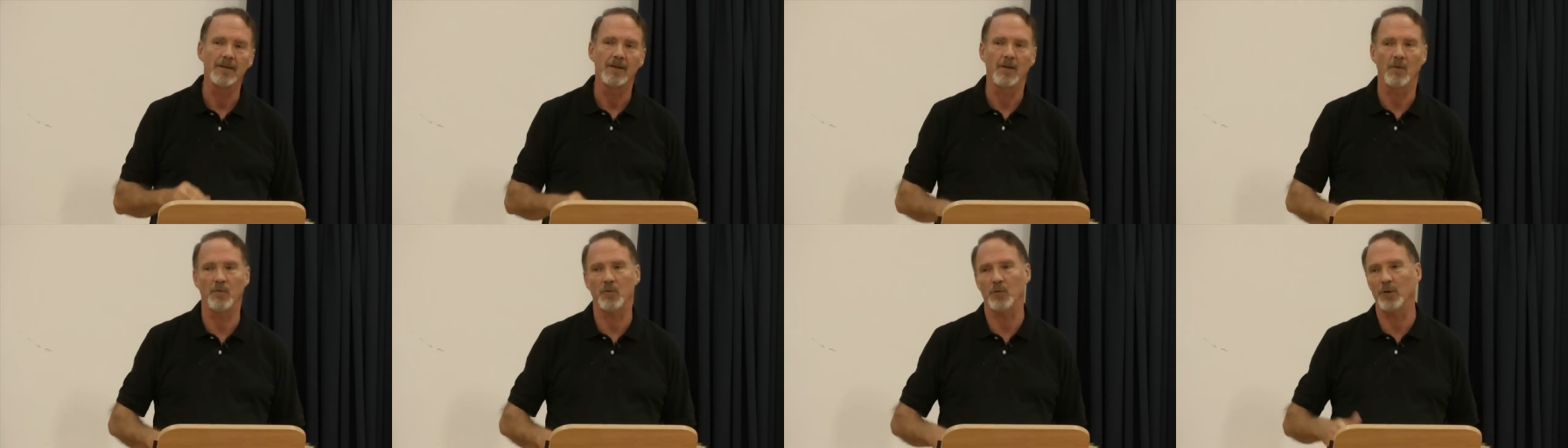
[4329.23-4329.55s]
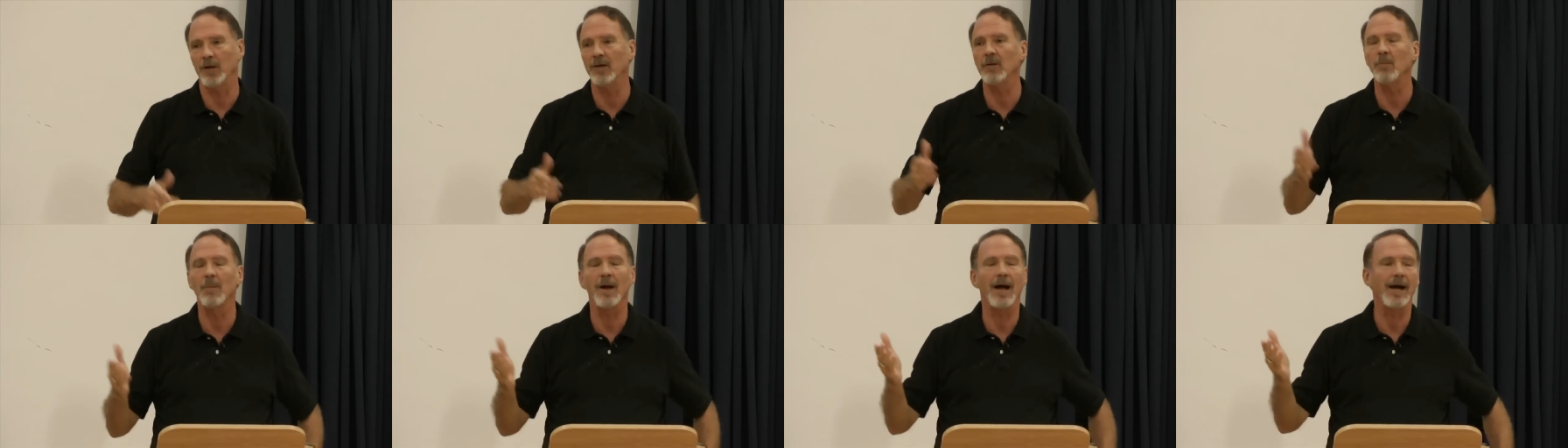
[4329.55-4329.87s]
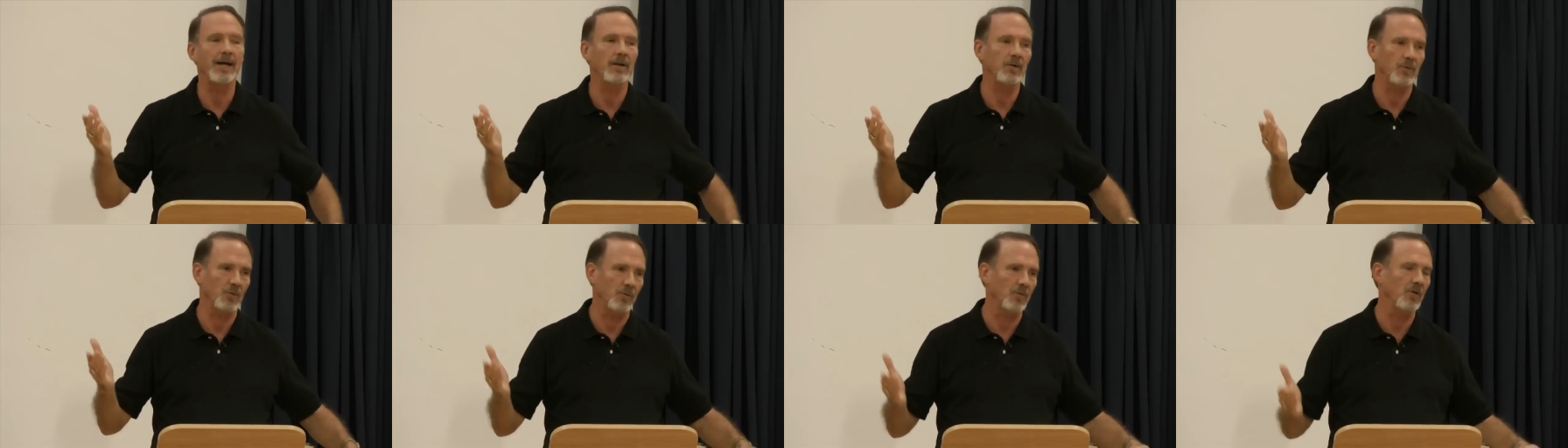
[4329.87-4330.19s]
A friend of
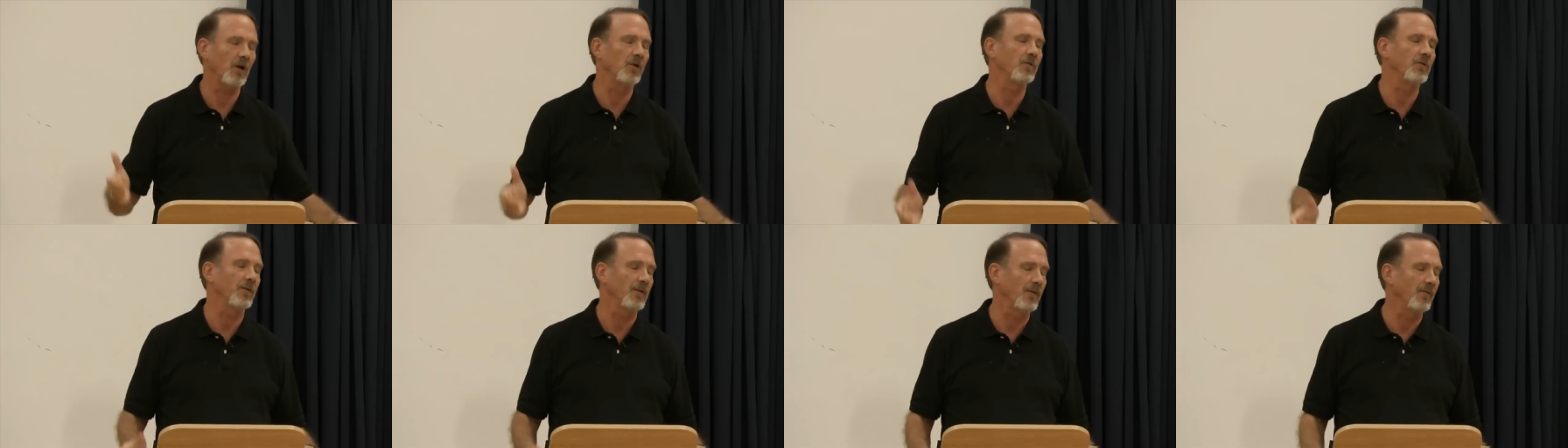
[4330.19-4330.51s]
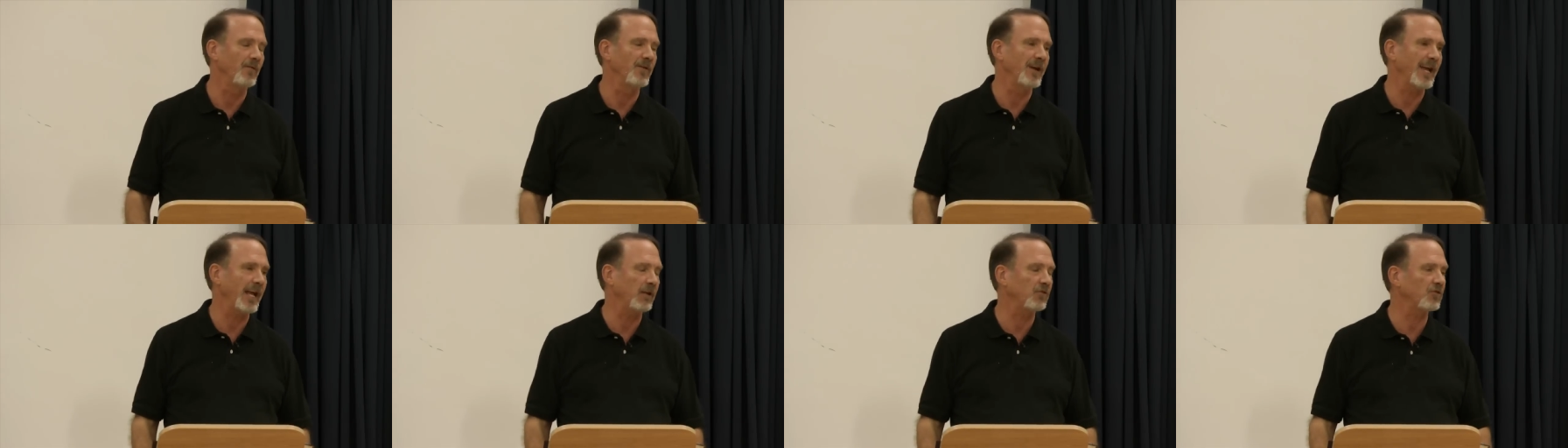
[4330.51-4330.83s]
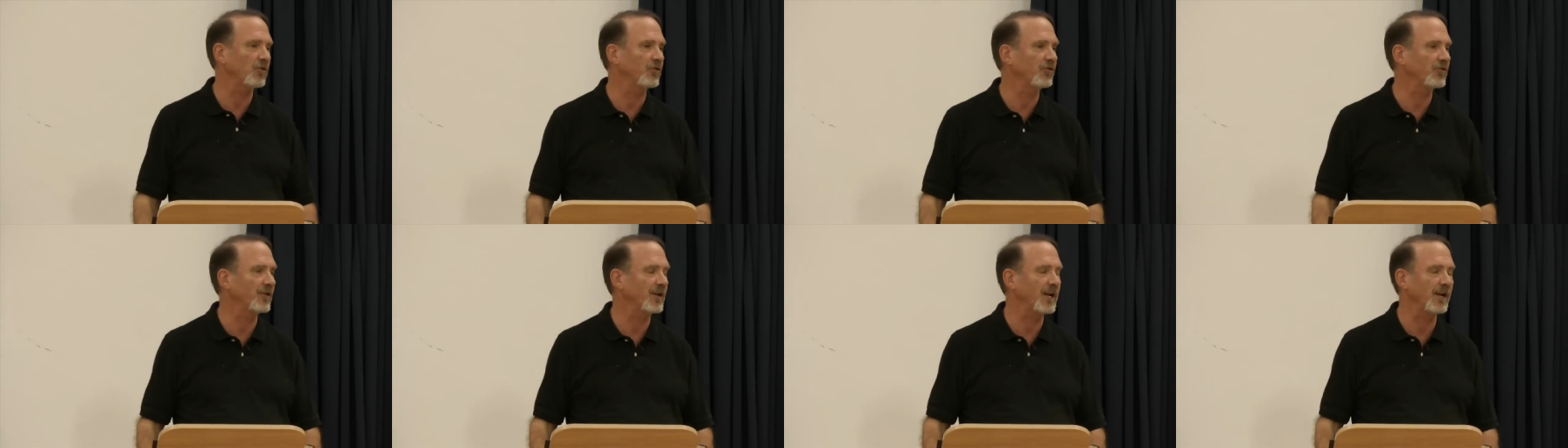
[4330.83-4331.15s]
mine, an
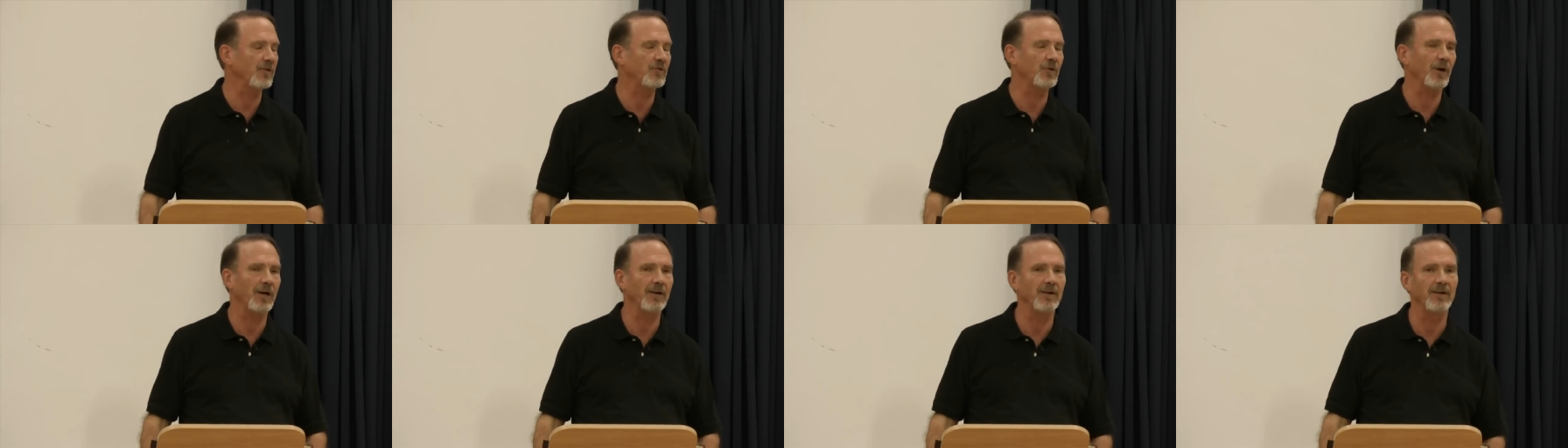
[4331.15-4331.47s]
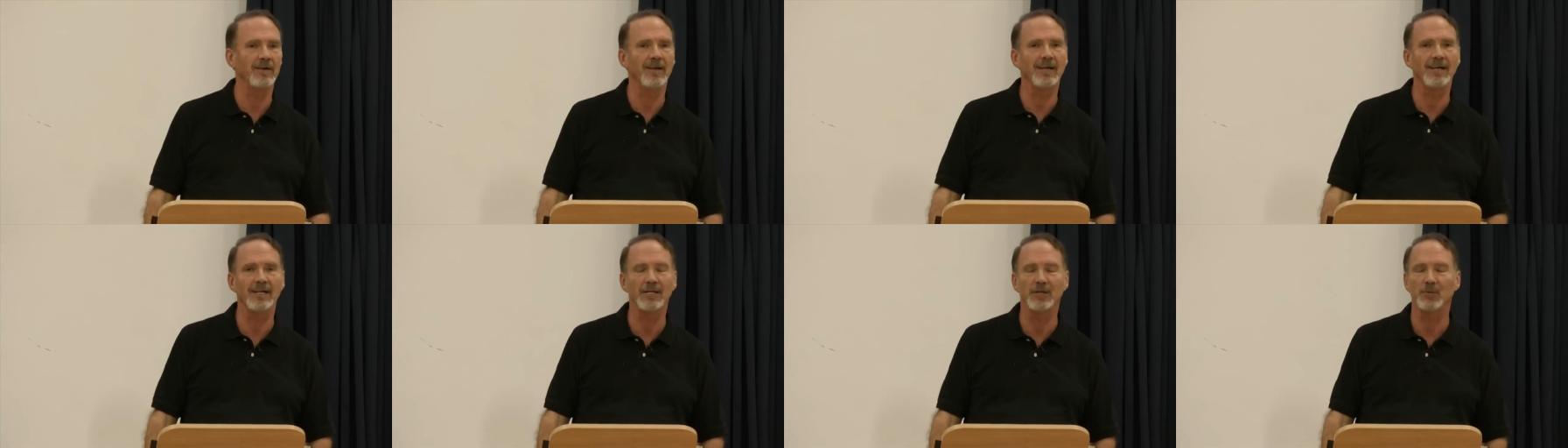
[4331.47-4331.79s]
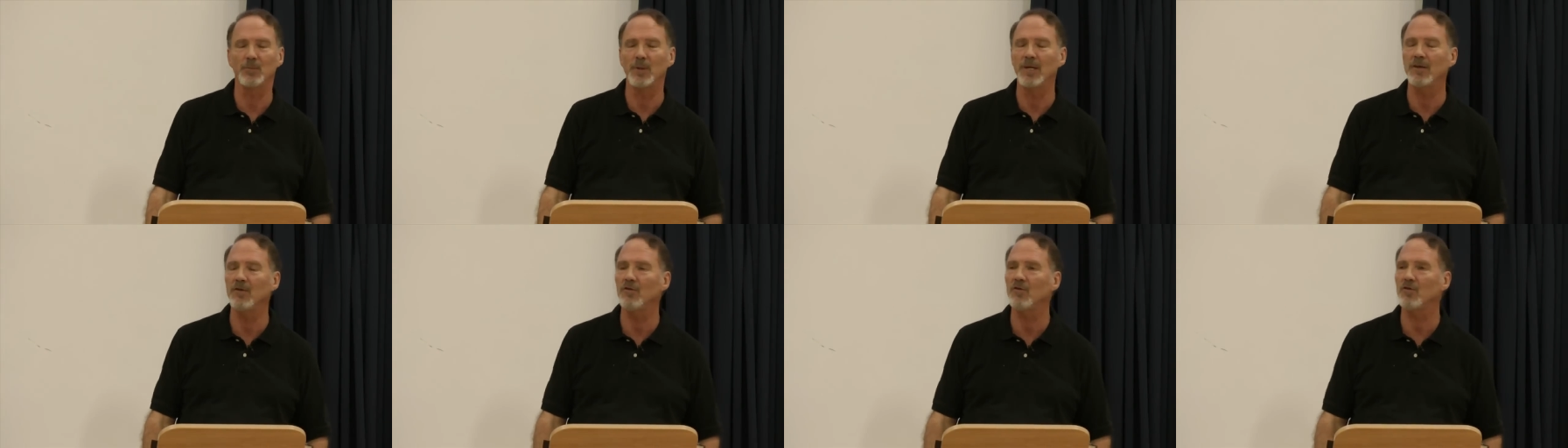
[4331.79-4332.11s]
evangelist that I trained in healing
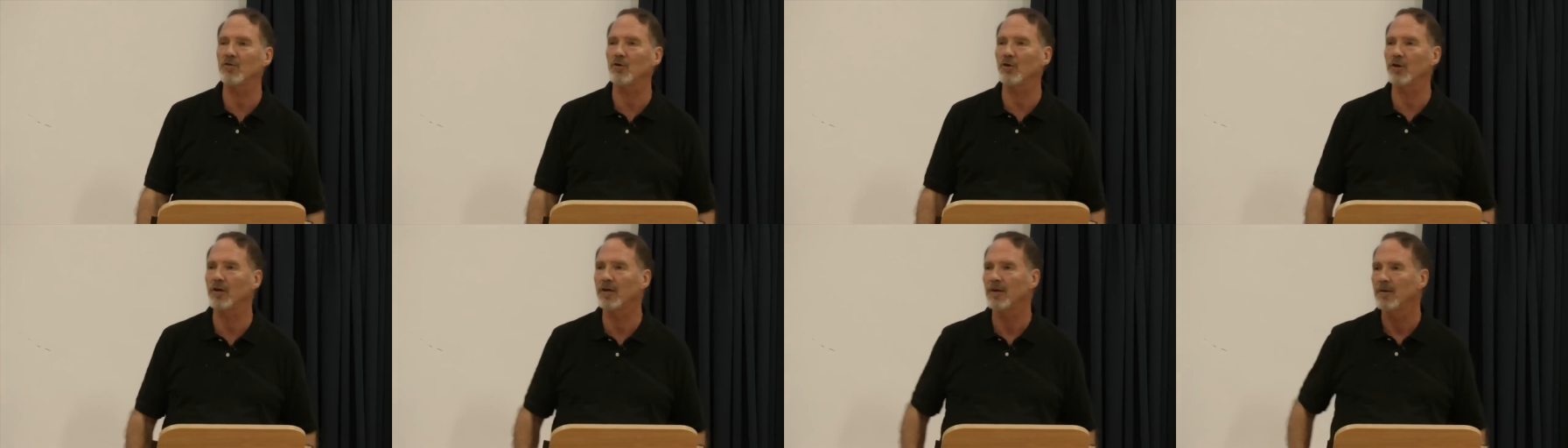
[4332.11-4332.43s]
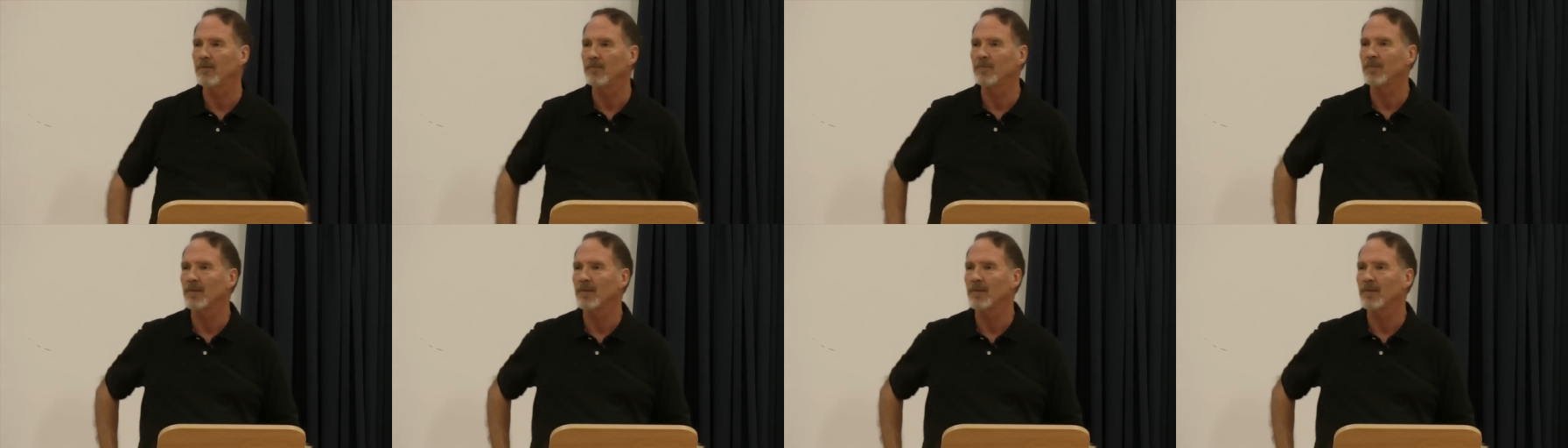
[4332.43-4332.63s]
ministry,